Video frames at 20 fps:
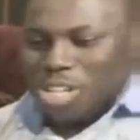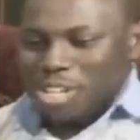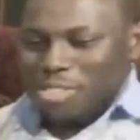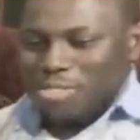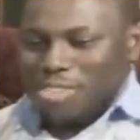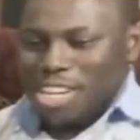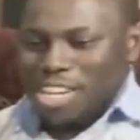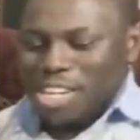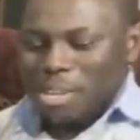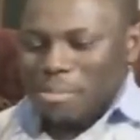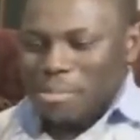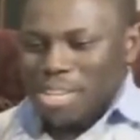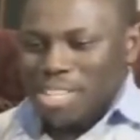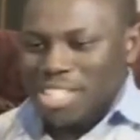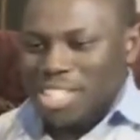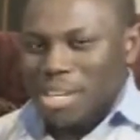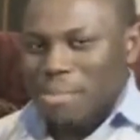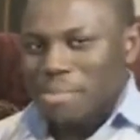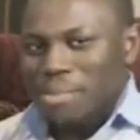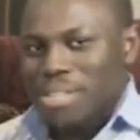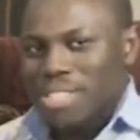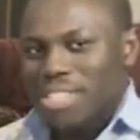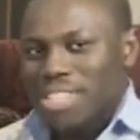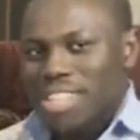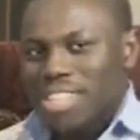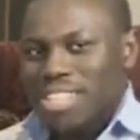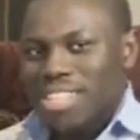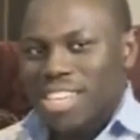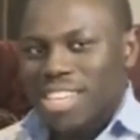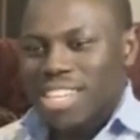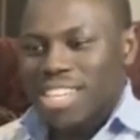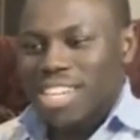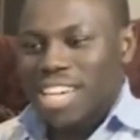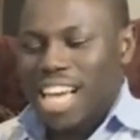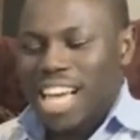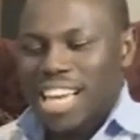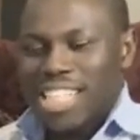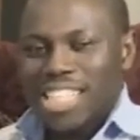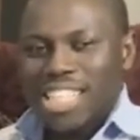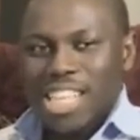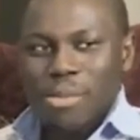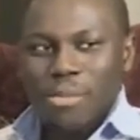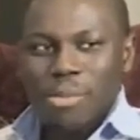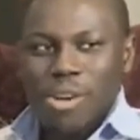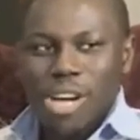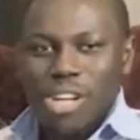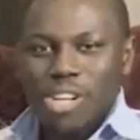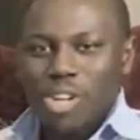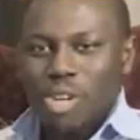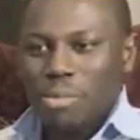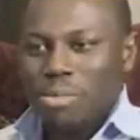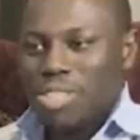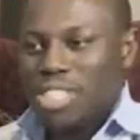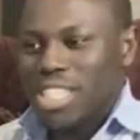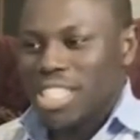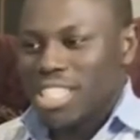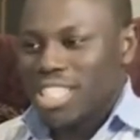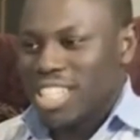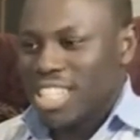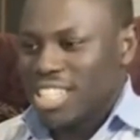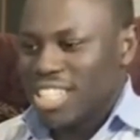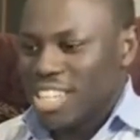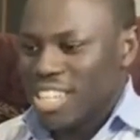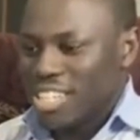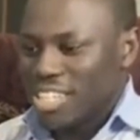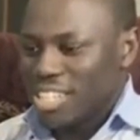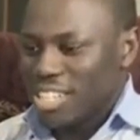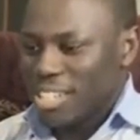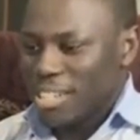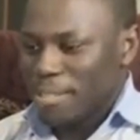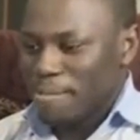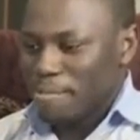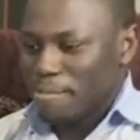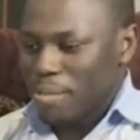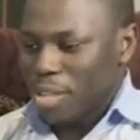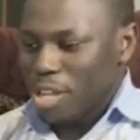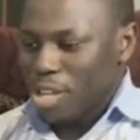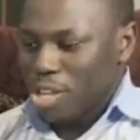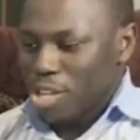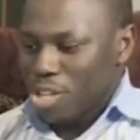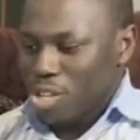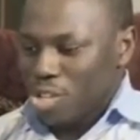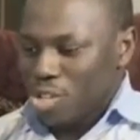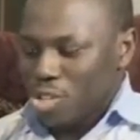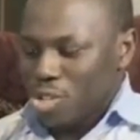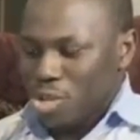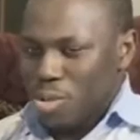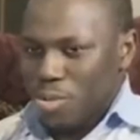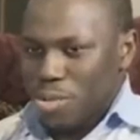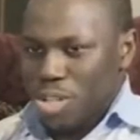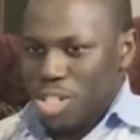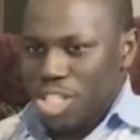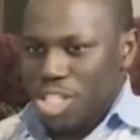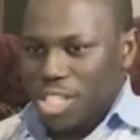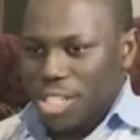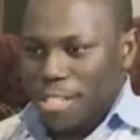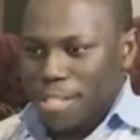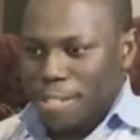define a masterpiece as an item or an object that has so much